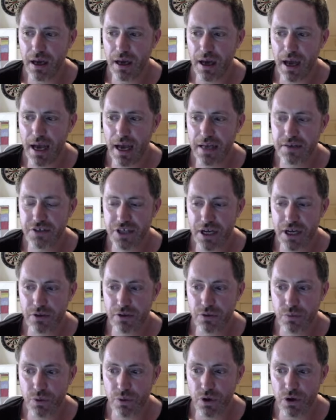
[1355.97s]
And
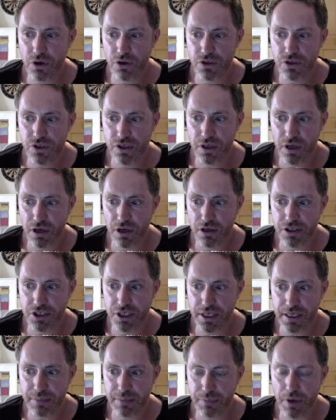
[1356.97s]
Shetland was
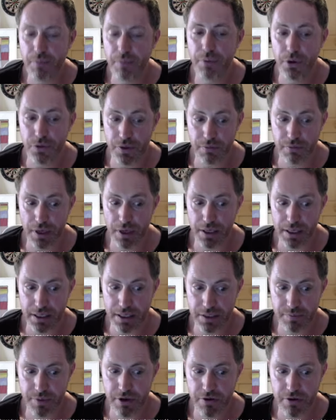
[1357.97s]
largely, both in my
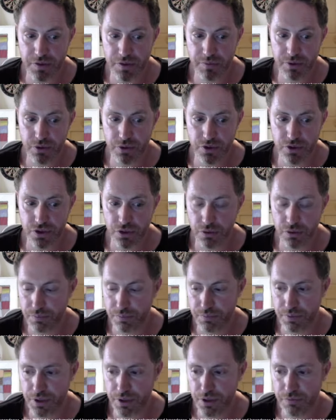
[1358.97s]
experience, but also,
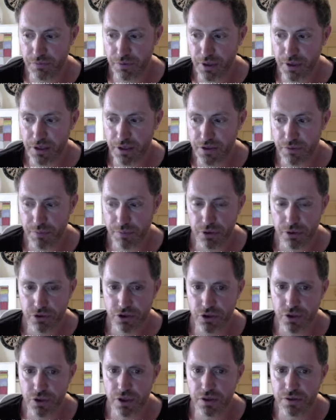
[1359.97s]
as the poll
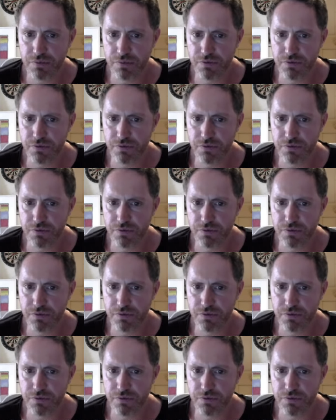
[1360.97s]
showed,